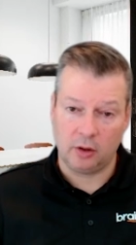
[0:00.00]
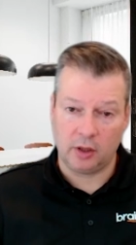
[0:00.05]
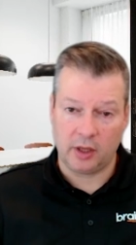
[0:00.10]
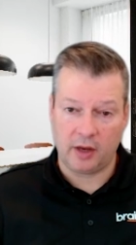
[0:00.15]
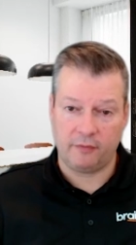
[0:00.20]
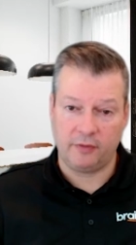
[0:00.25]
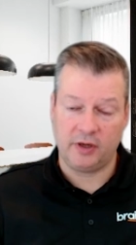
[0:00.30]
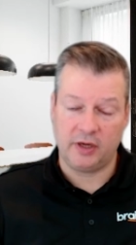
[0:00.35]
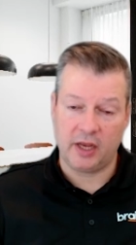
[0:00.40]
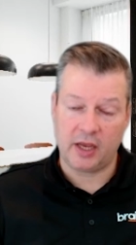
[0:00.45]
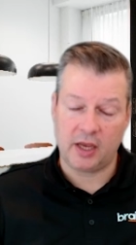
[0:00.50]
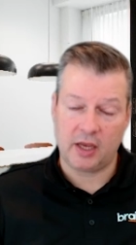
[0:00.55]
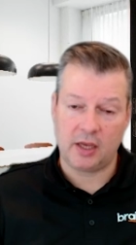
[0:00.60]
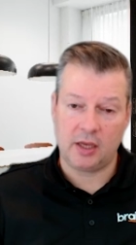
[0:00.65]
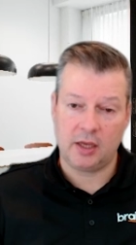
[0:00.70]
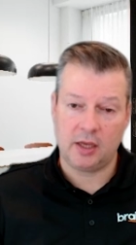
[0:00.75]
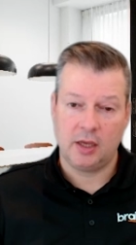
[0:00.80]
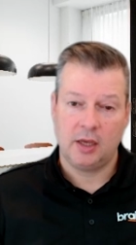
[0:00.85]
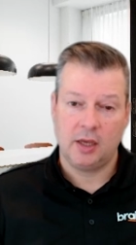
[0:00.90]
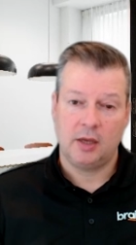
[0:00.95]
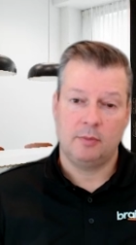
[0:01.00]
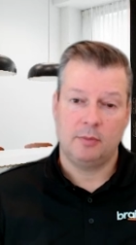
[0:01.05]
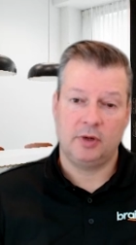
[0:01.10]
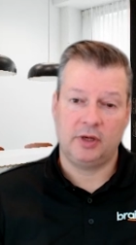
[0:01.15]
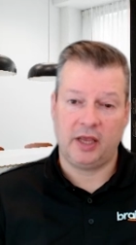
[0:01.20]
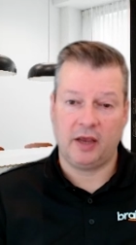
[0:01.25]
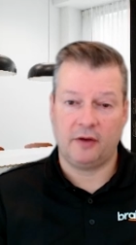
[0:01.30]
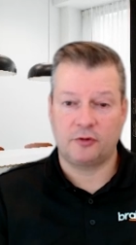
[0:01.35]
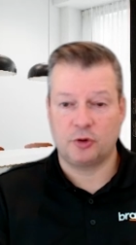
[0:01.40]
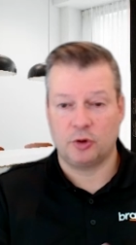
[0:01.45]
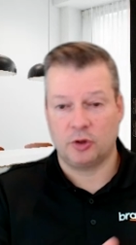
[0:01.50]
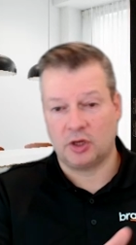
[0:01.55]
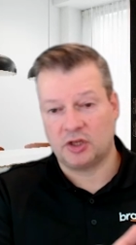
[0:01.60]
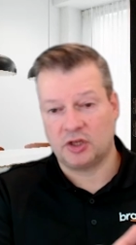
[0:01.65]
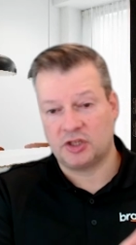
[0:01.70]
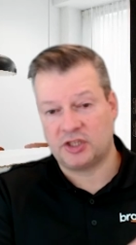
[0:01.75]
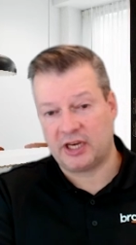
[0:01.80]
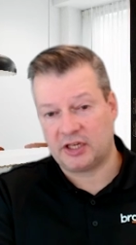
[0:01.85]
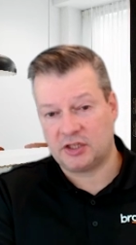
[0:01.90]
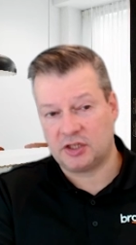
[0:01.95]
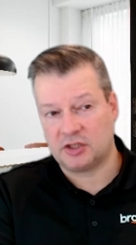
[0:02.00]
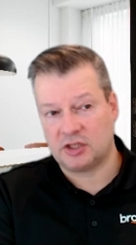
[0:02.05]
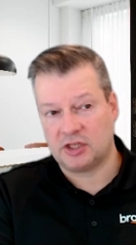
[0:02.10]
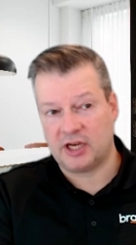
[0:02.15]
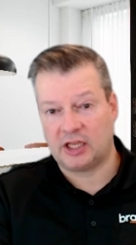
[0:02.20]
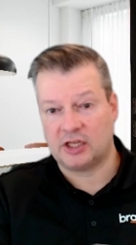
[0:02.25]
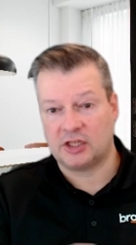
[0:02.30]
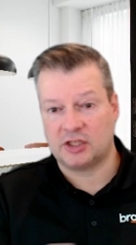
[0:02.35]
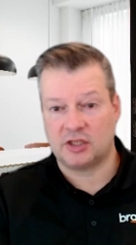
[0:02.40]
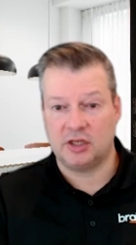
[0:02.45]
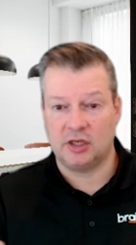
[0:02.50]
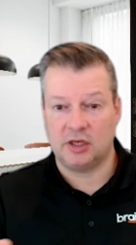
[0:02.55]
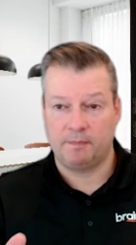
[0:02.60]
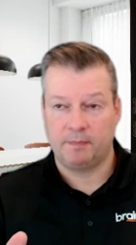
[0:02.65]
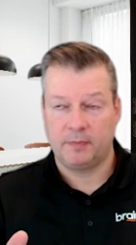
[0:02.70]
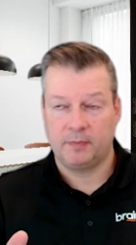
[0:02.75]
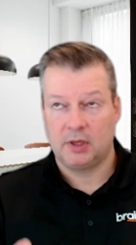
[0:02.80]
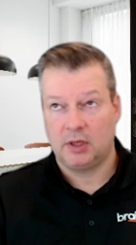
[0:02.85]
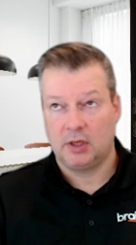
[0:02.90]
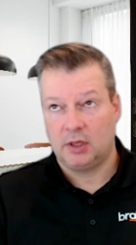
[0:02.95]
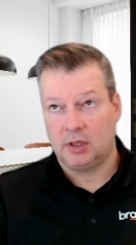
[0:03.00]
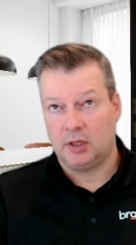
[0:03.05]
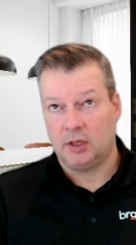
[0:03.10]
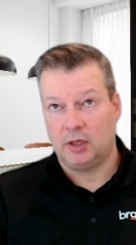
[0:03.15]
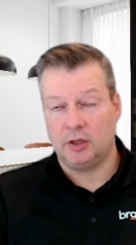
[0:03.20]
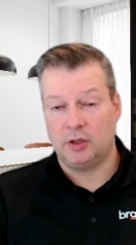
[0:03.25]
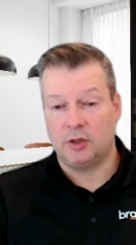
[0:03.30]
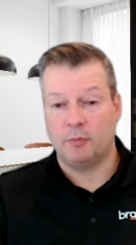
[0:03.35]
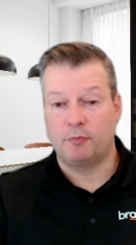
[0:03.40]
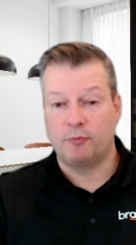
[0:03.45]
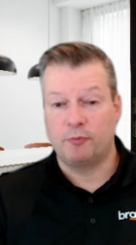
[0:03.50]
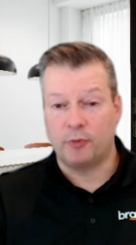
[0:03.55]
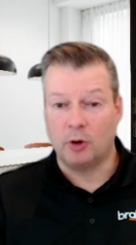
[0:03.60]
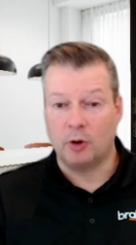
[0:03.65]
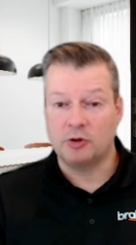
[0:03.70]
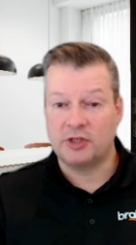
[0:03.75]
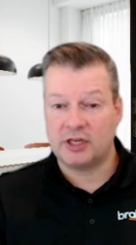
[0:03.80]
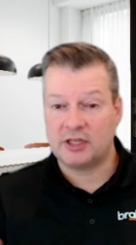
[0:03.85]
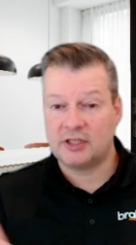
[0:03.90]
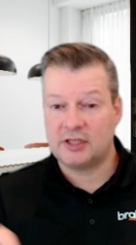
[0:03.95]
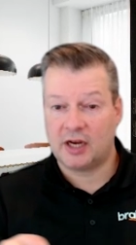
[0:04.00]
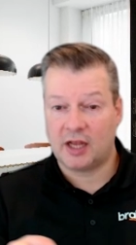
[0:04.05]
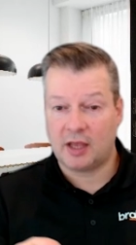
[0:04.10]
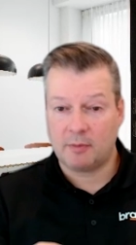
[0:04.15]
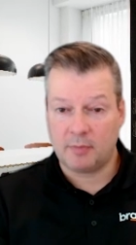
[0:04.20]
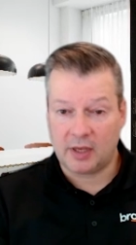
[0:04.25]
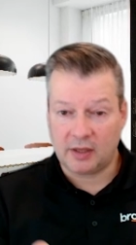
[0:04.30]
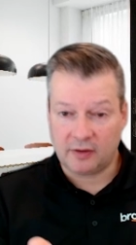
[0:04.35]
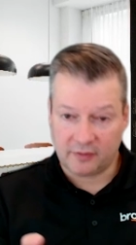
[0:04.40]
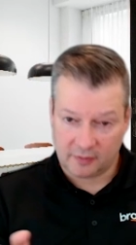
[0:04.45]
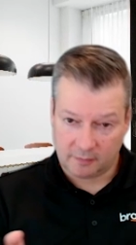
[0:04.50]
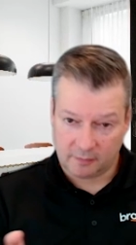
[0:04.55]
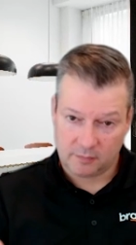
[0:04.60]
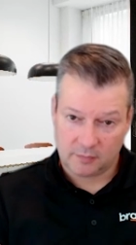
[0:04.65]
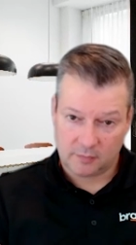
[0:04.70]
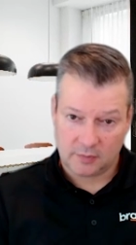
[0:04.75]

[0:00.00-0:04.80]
every day, but they have certain sections, and that is the process that I meant.